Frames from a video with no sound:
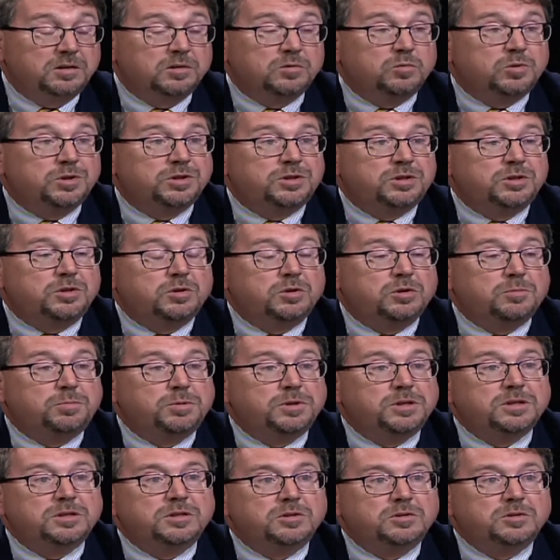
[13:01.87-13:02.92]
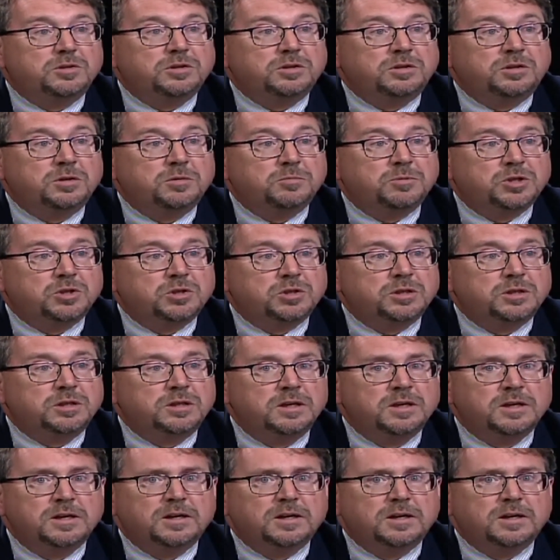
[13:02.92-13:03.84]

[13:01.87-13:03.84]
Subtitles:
with the European Union Commission.